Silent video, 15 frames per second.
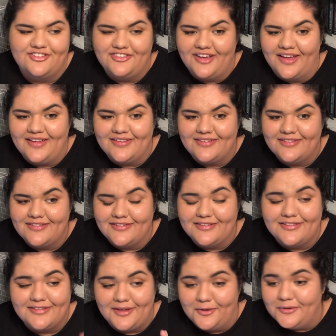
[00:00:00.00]
just
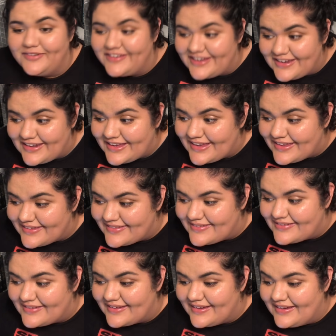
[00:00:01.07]
so
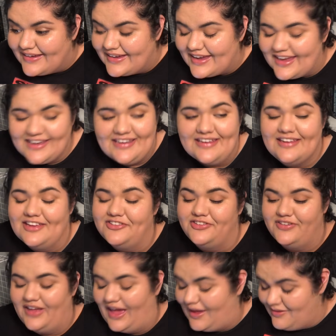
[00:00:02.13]
tedious. It
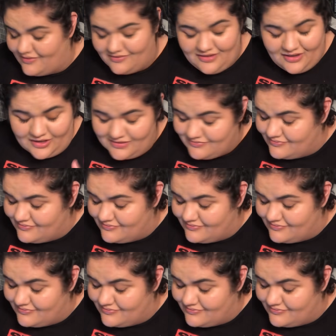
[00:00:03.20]
it's I uh,